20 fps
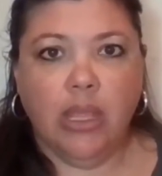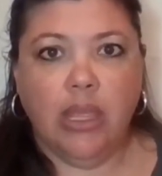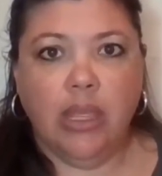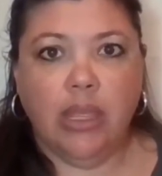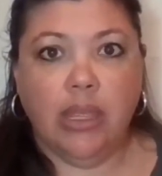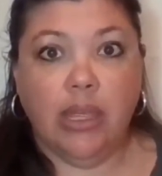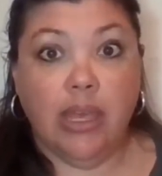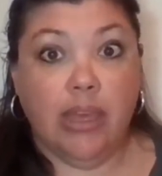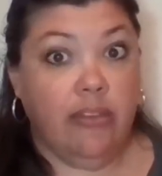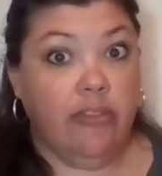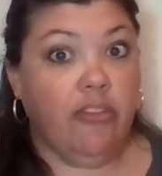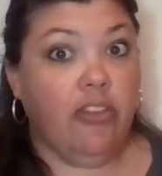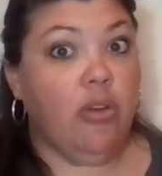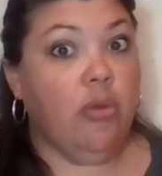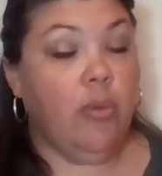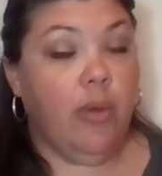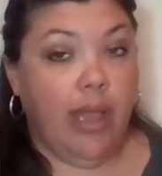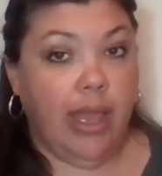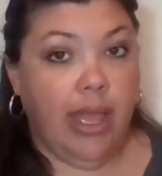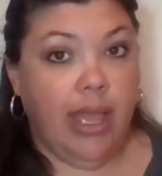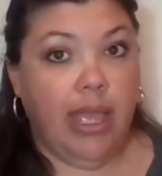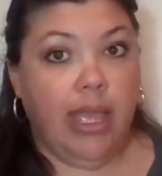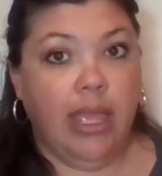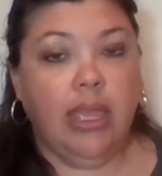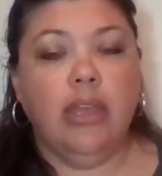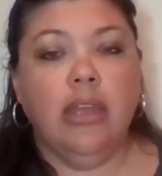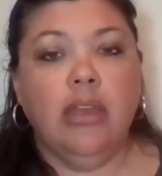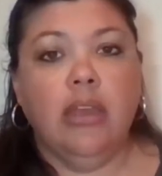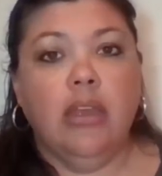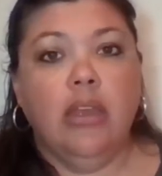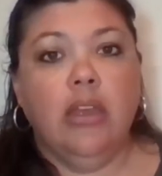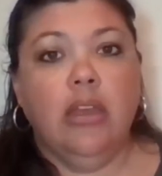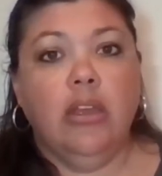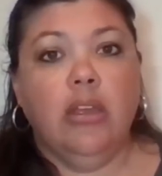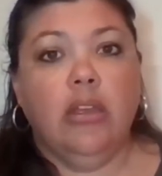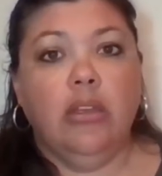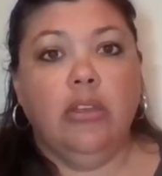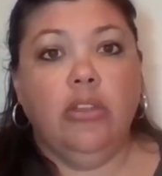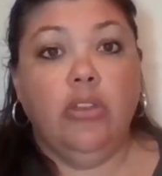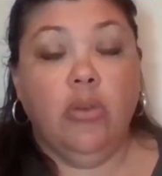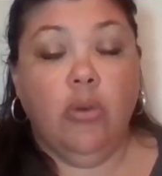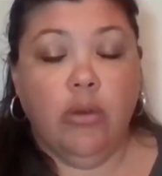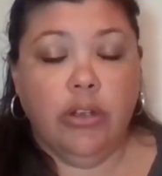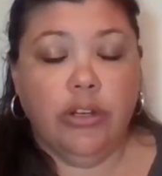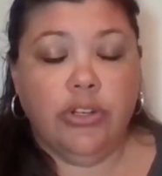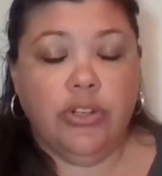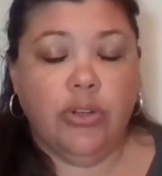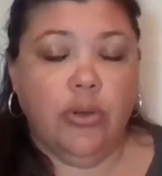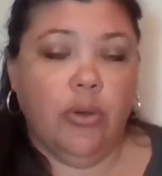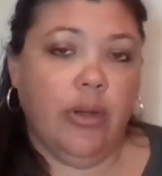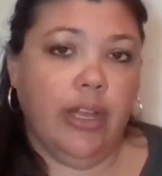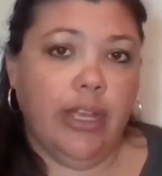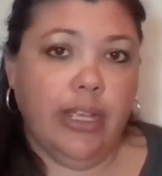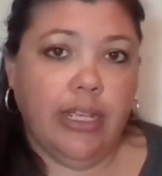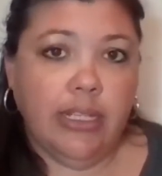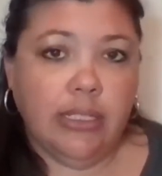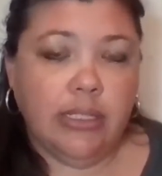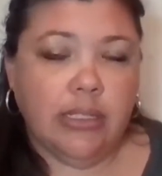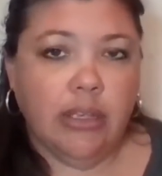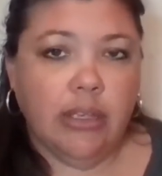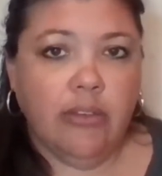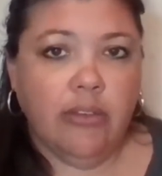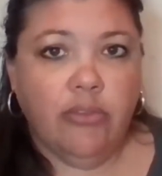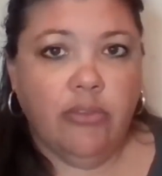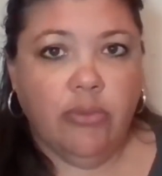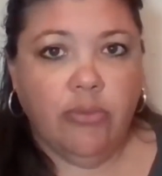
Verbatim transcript: give away your choice of